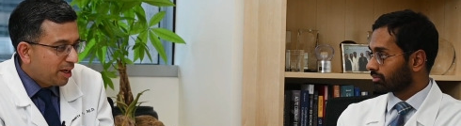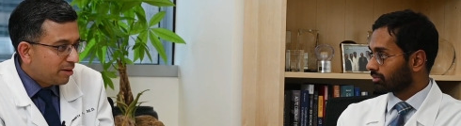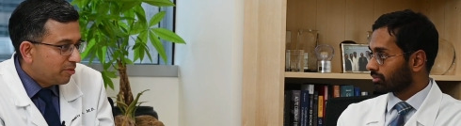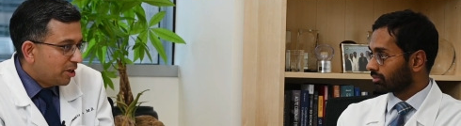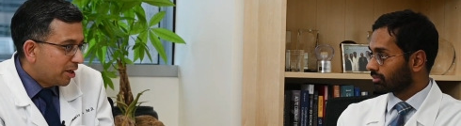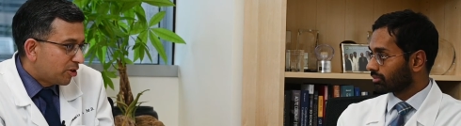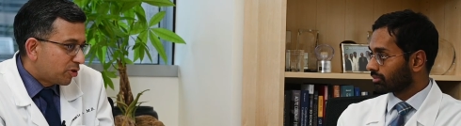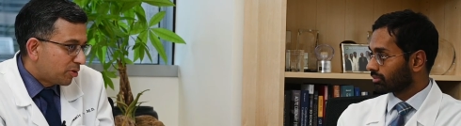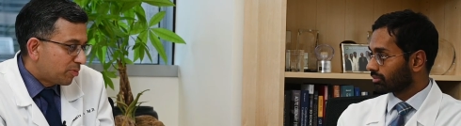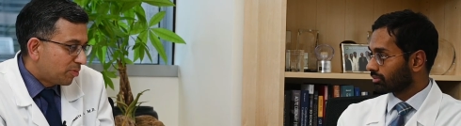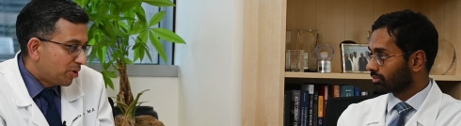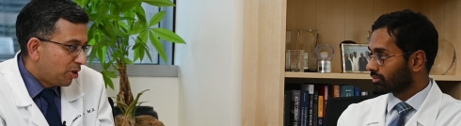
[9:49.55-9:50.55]
Speaker 1: it
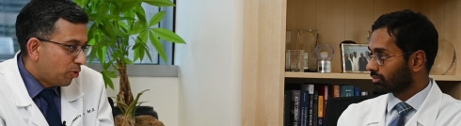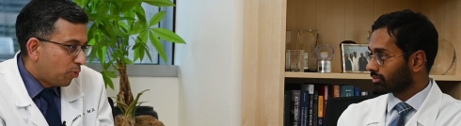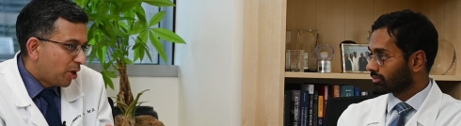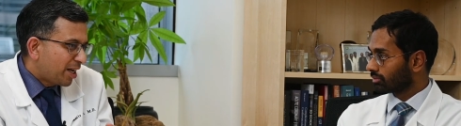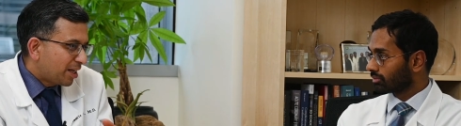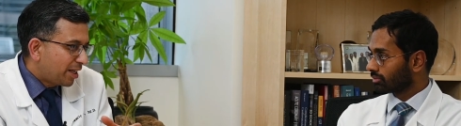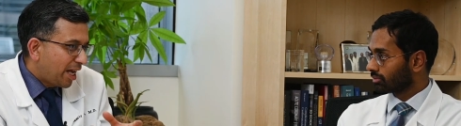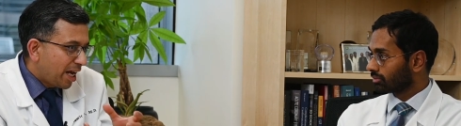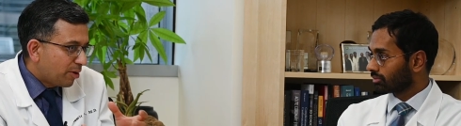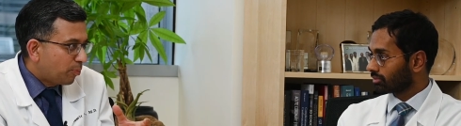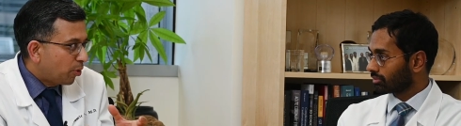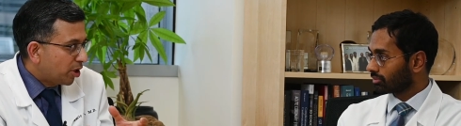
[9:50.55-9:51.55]
does, what are the
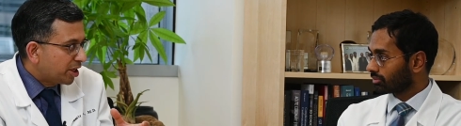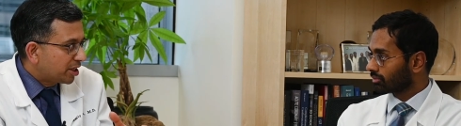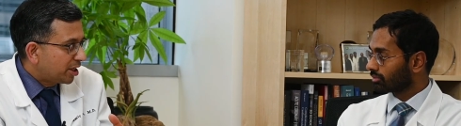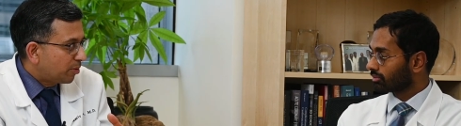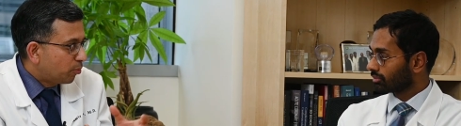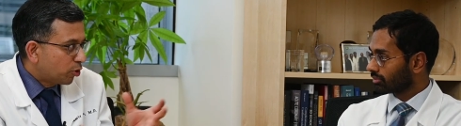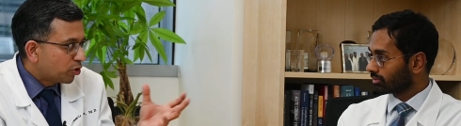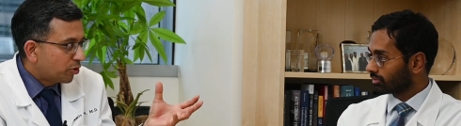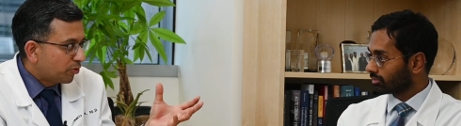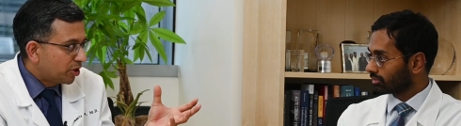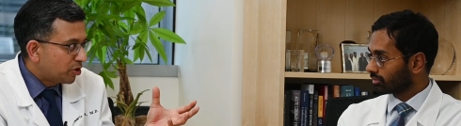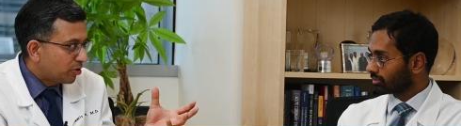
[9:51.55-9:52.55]
endpoints that most
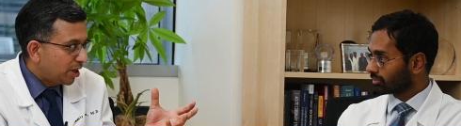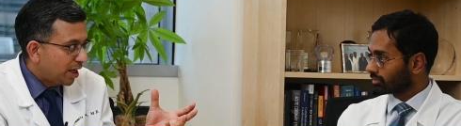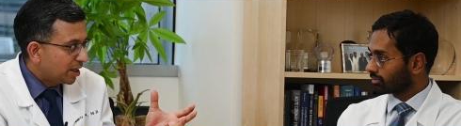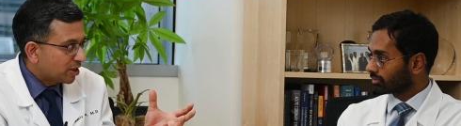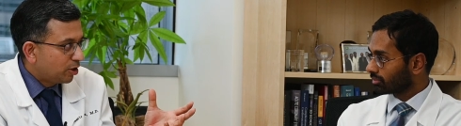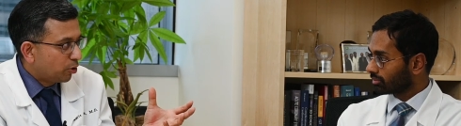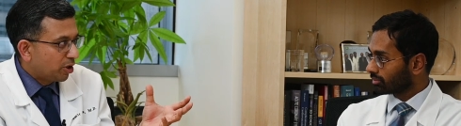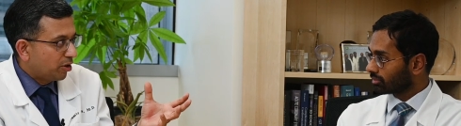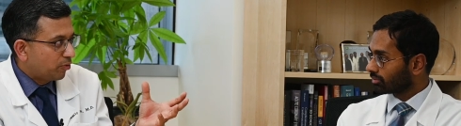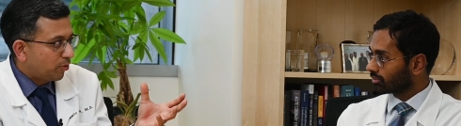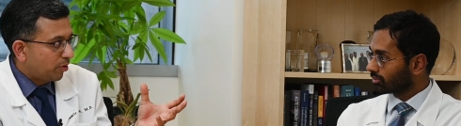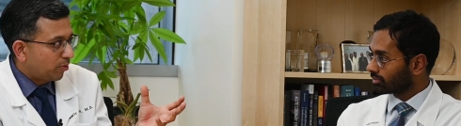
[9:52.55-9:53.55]
of these trials
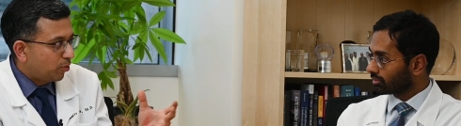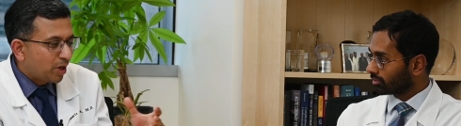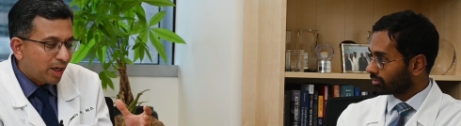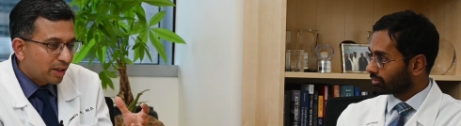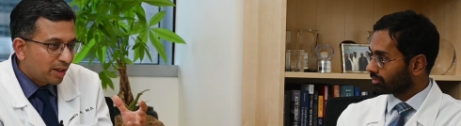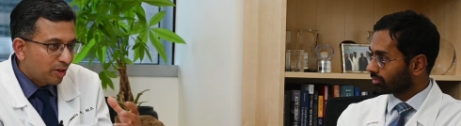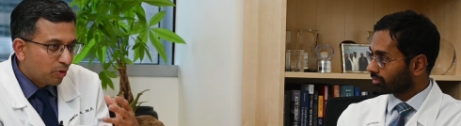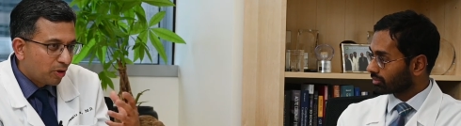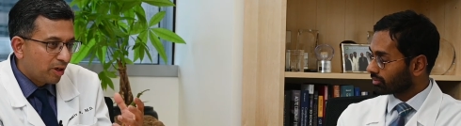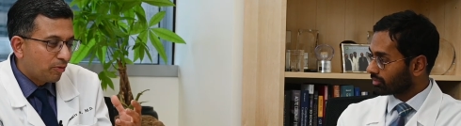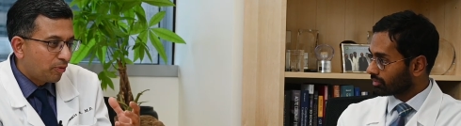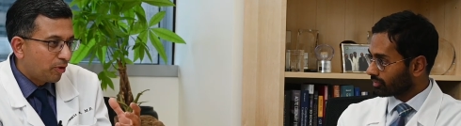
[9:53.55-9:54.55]
looking for? What are they
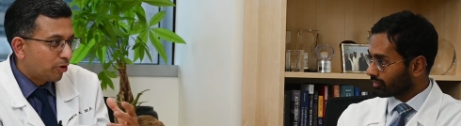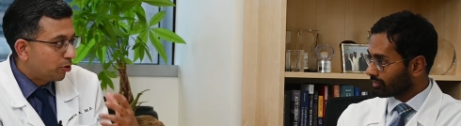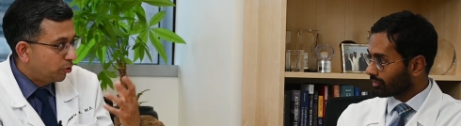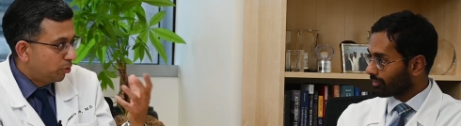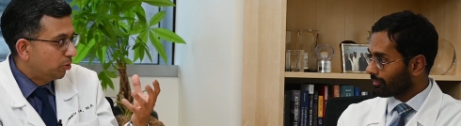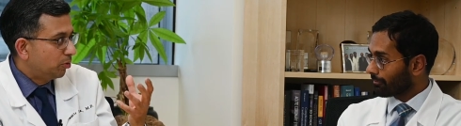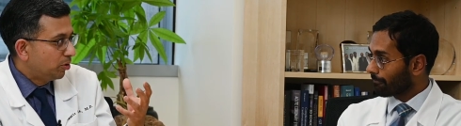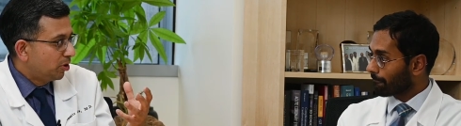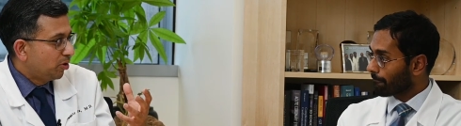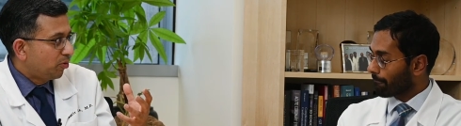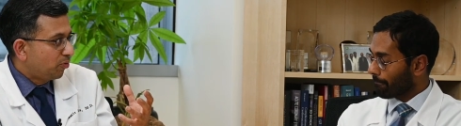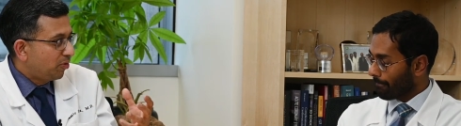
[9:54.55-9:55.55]
looking for to do
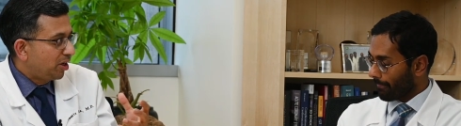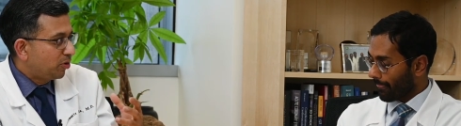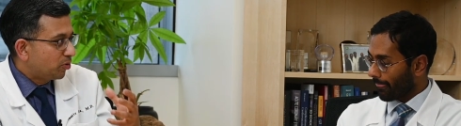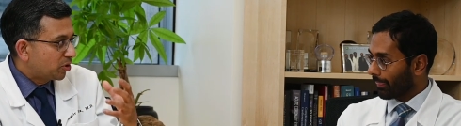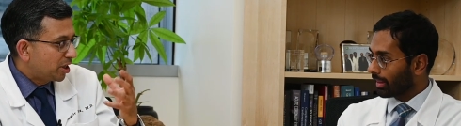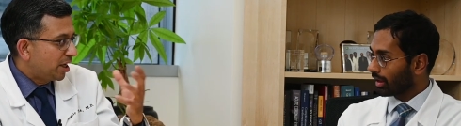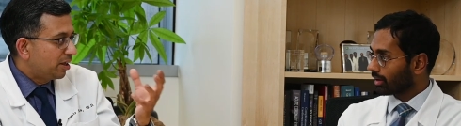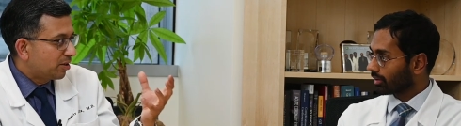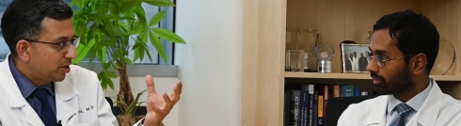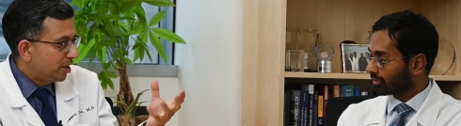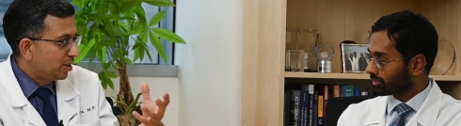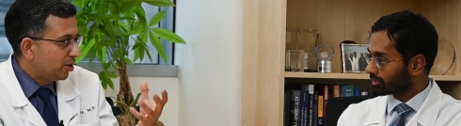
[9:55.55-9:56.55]
Speaker 2: when you see
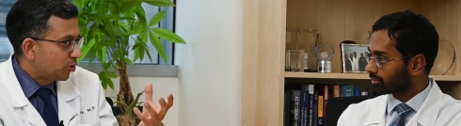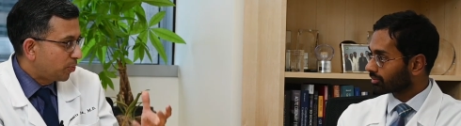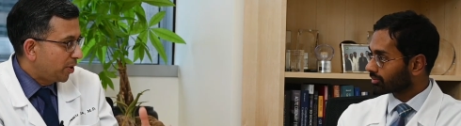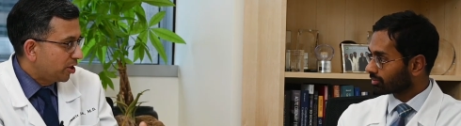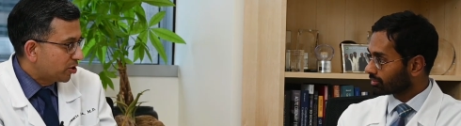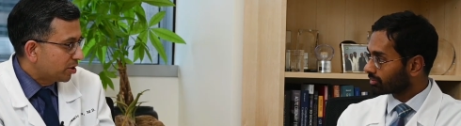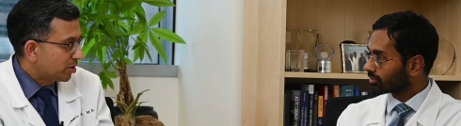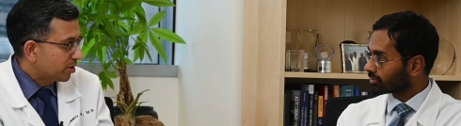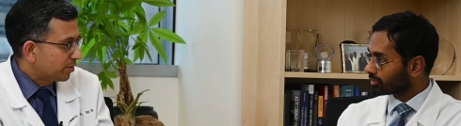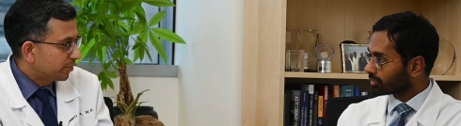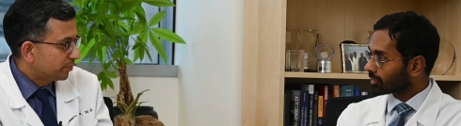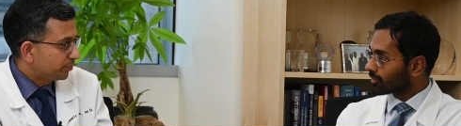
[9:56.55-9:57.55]
these
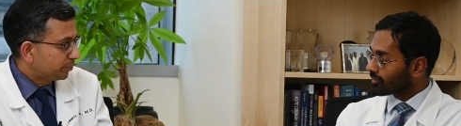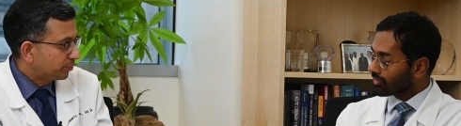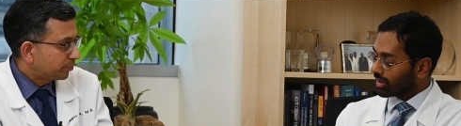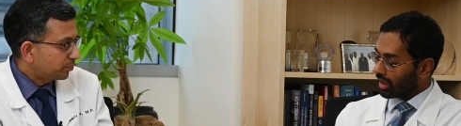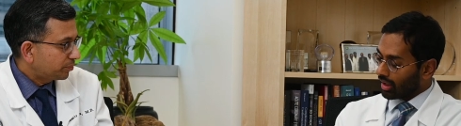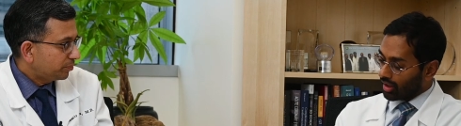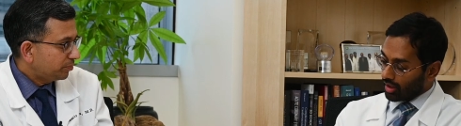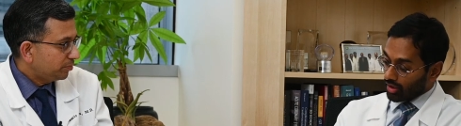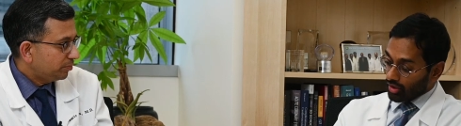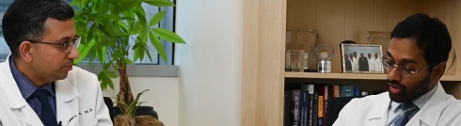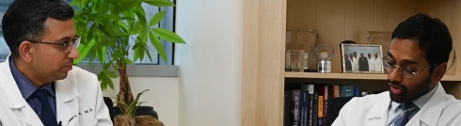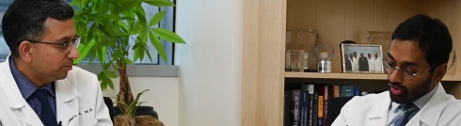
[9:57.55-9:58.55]
patients?
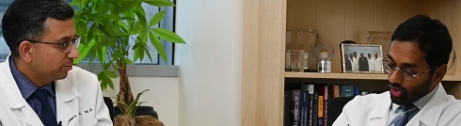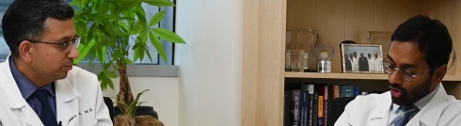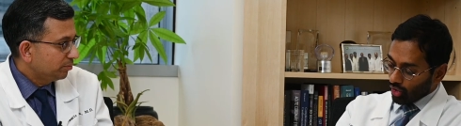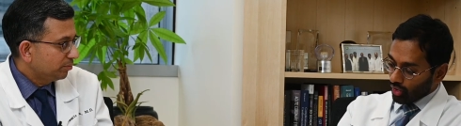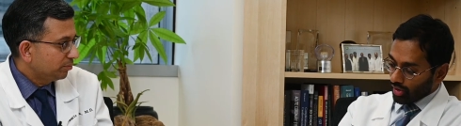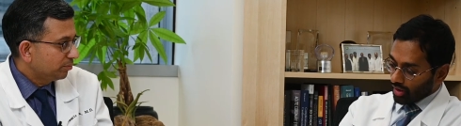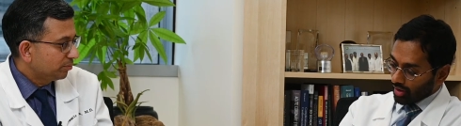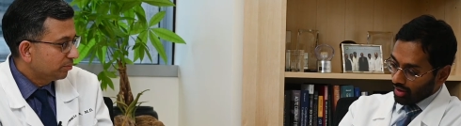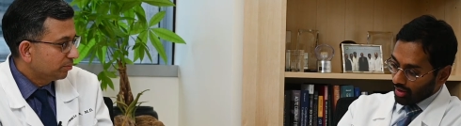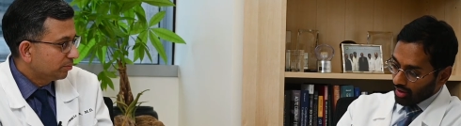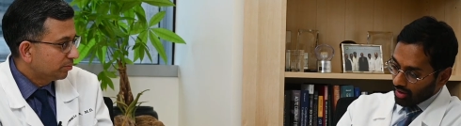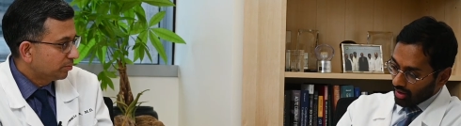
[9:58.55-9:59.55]
So
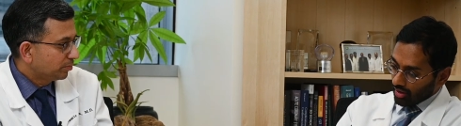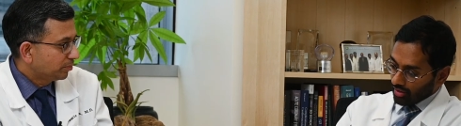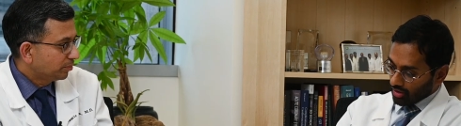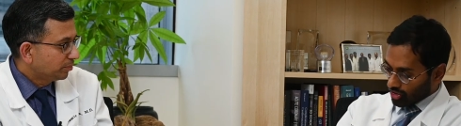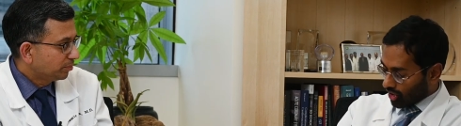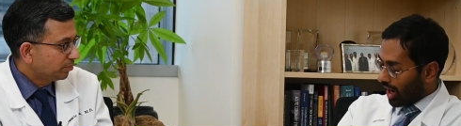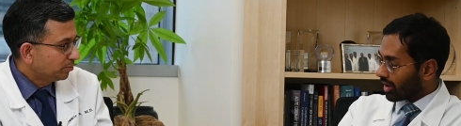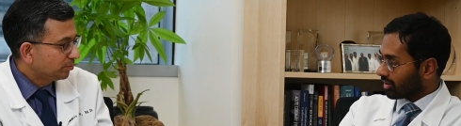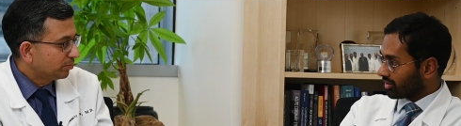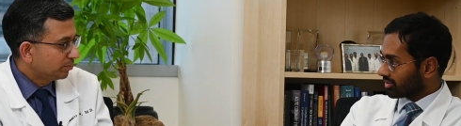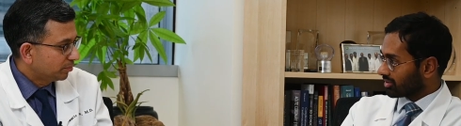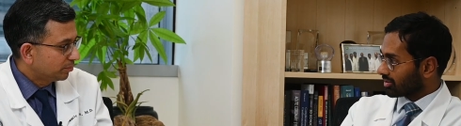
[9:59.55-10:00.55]
in the
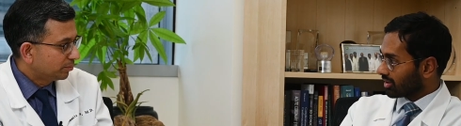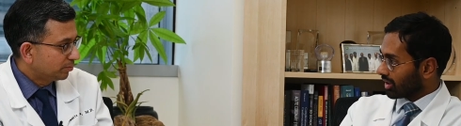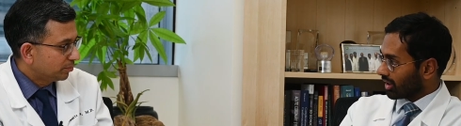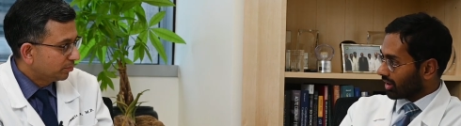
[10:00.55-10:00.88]
trials,